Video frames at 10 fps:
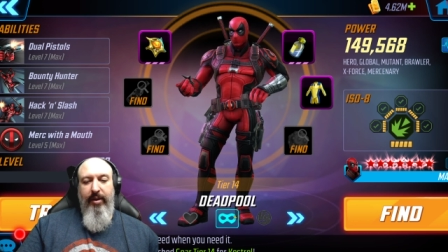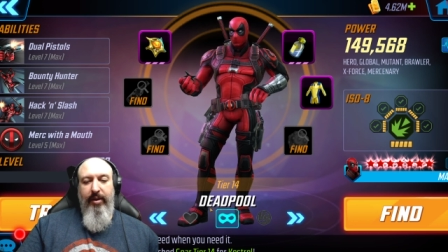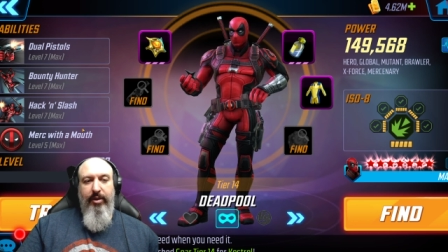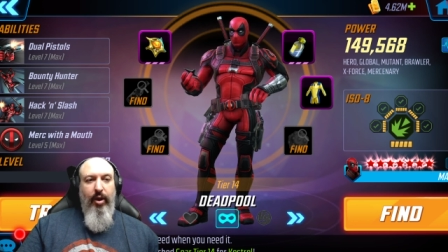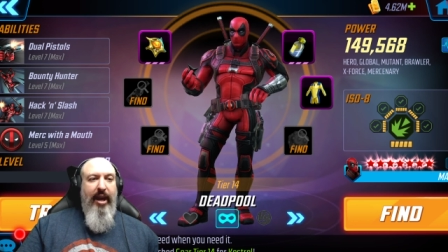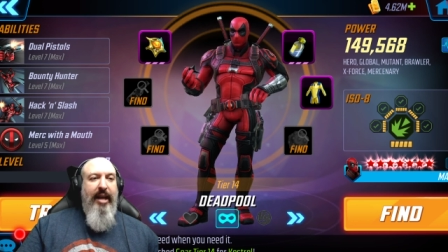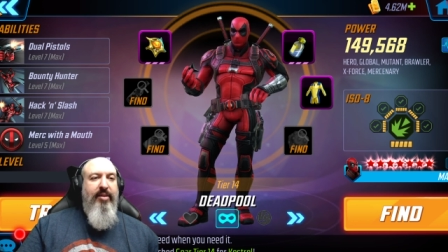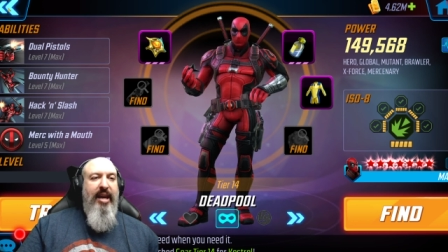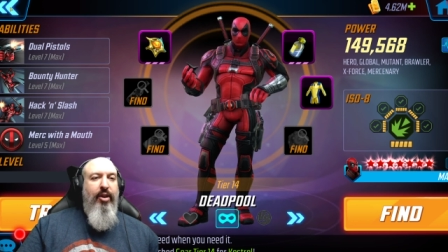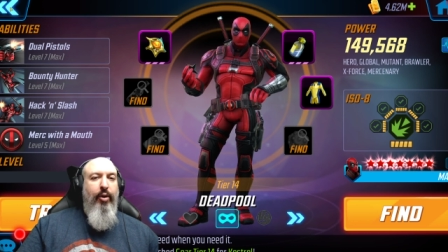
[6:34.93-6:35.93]
so that's
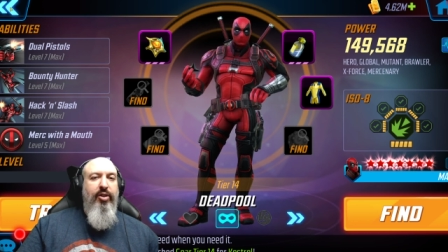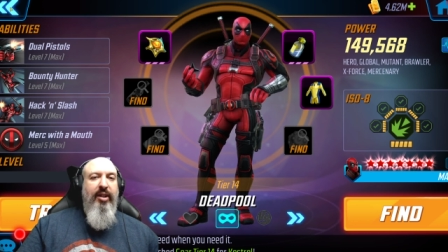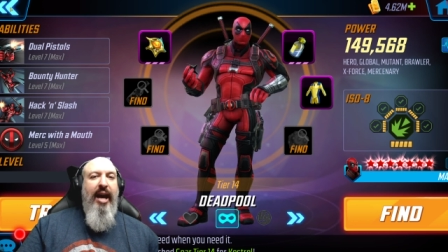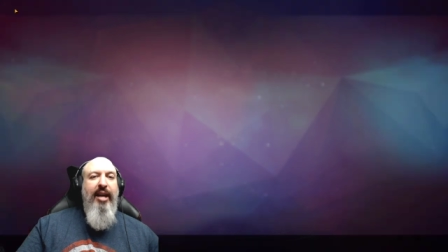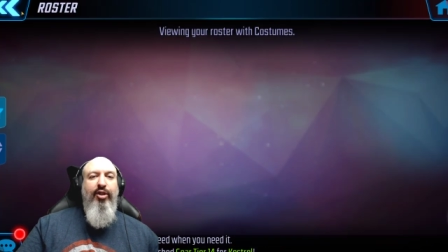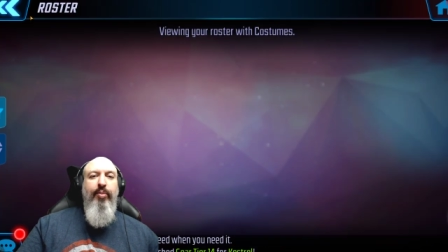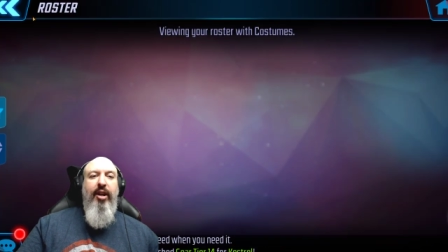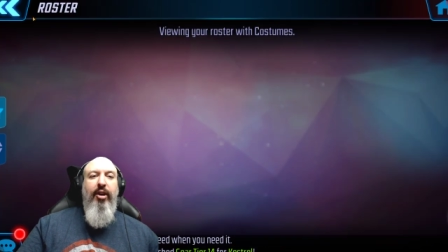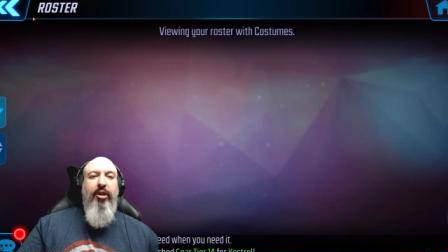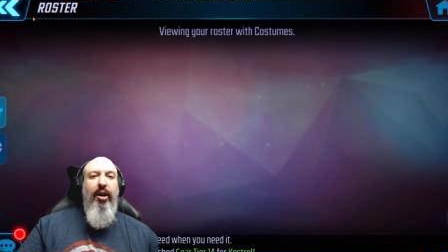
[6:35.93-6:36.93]
it. Those are the costumes that
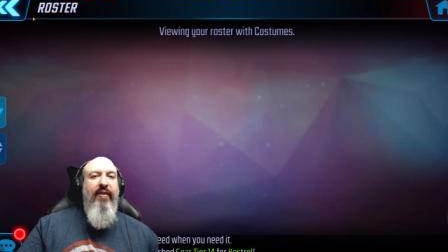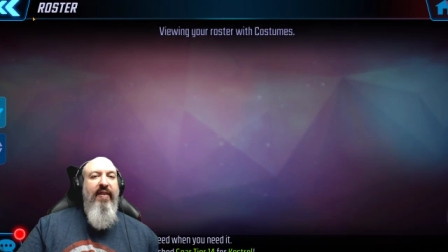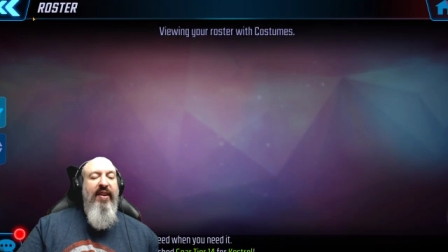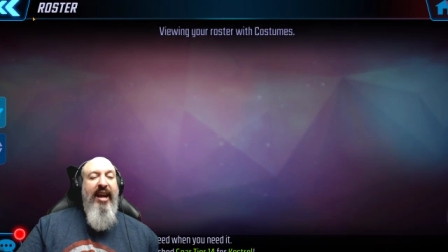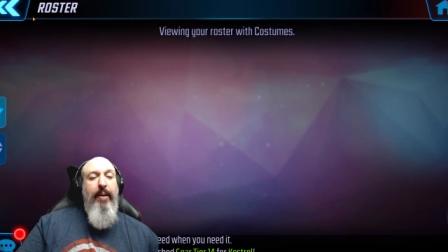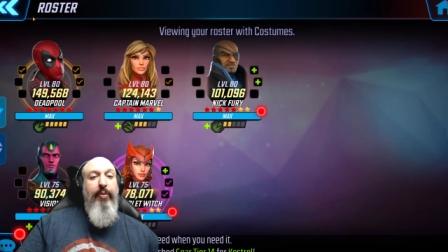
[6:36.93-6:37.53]
are currently in the game.